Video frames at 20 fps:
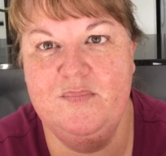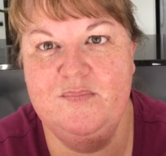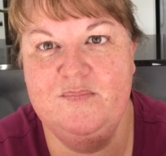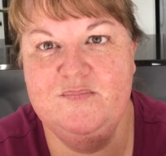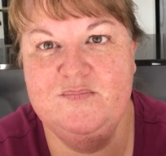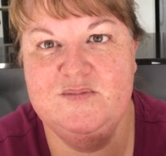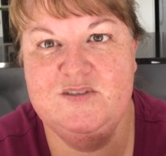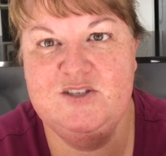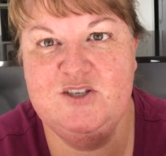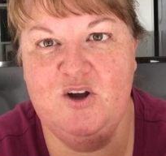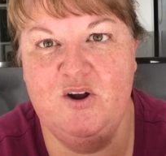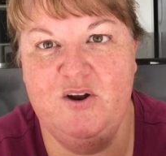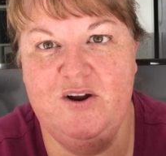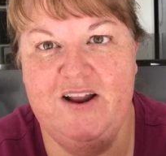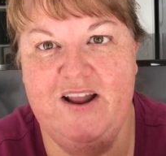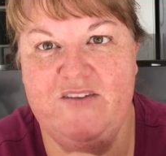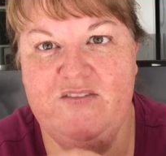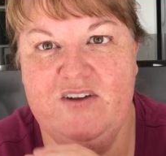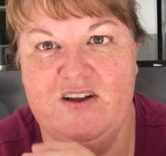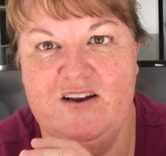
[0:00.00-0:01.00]
So
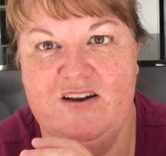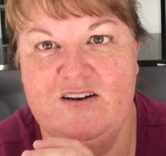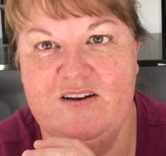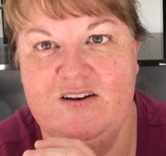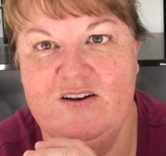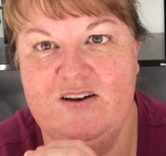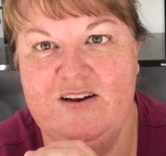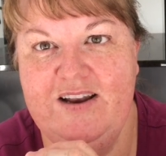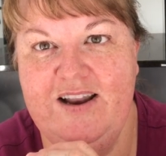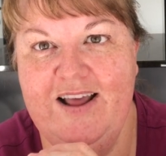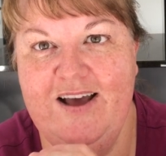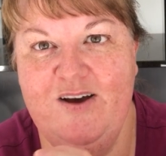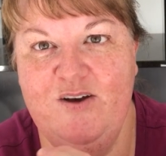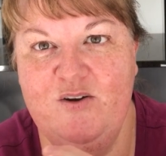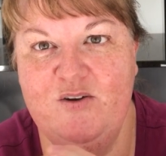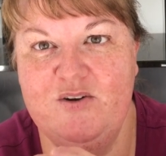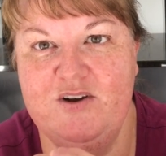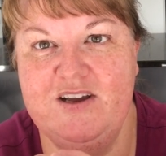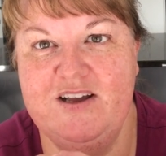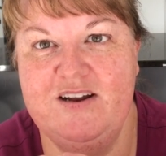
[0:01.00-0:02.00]
having now
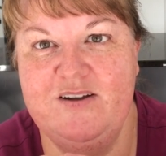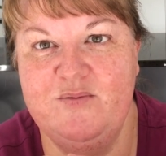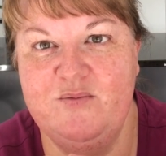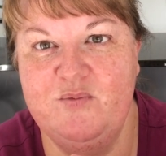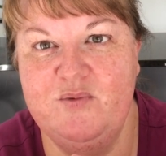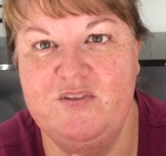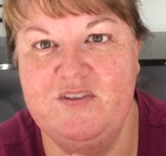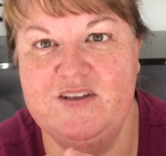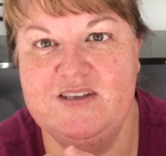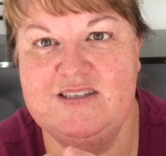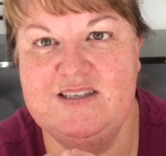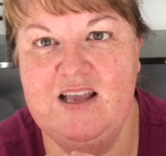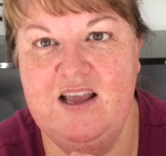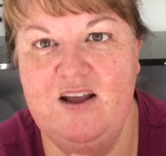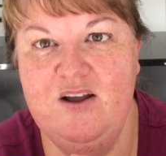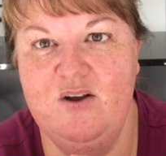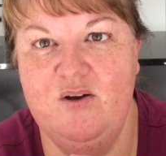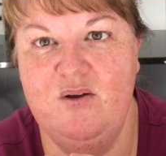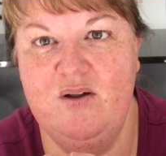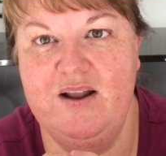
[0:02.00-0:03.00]
look at it with this
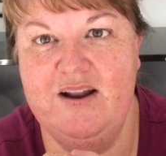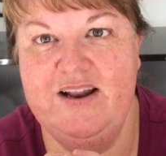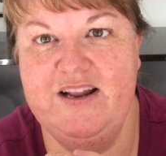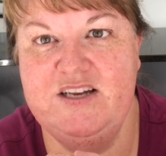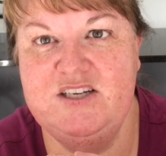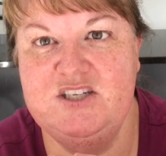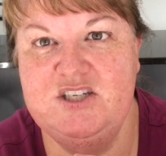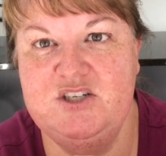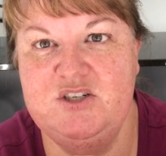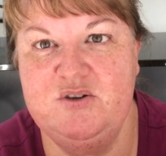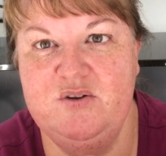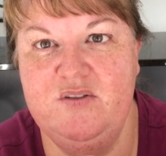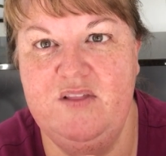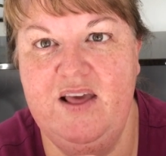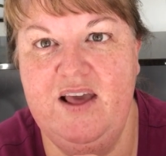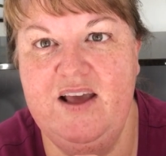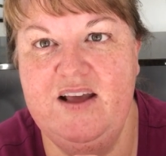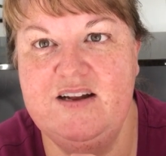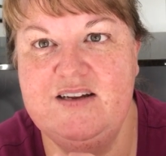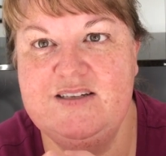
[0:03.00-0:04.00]
angle, I need to do
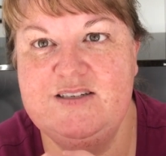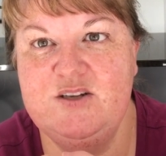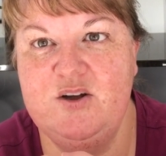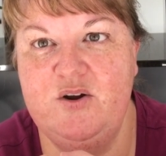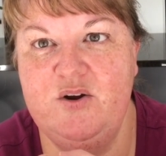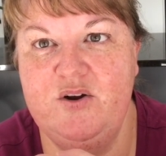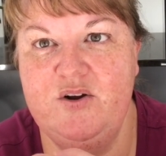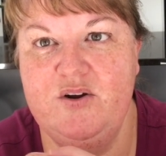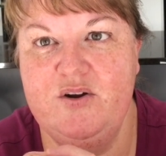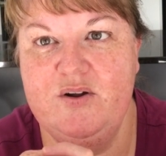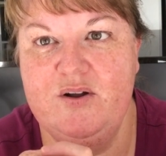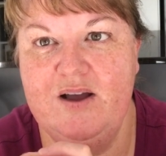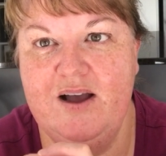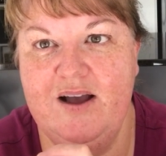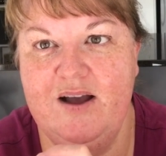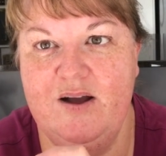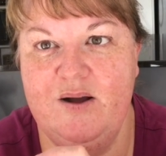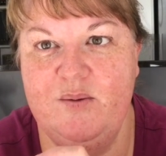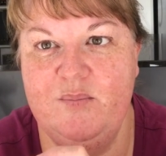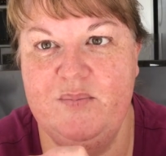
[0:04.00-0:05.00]
that. So,
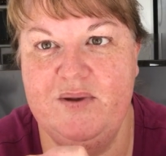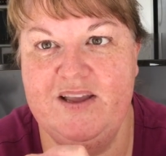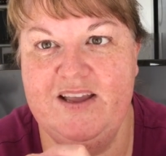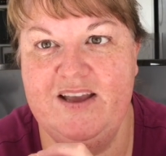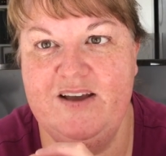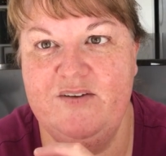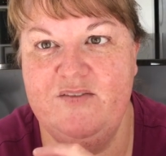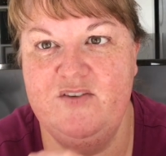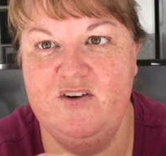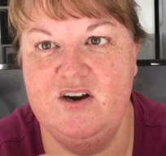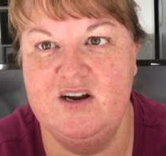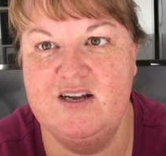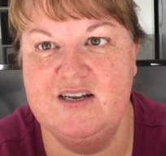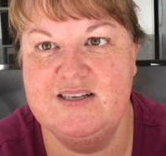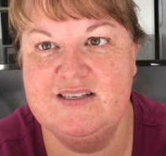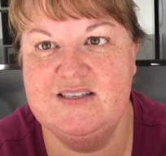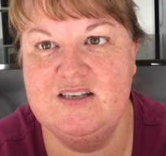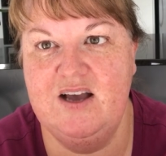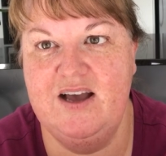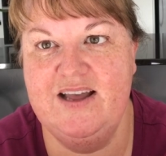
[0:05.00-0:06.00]
but yeah, very
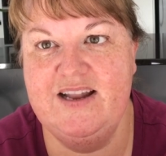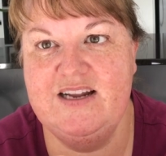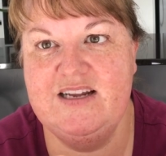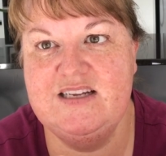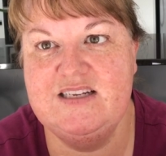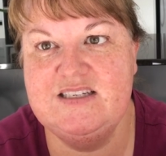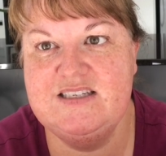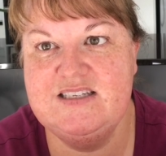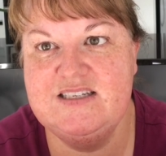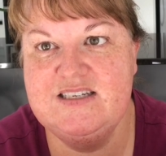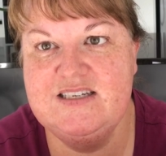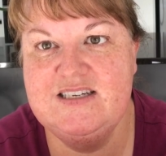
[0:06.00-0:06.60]
excited.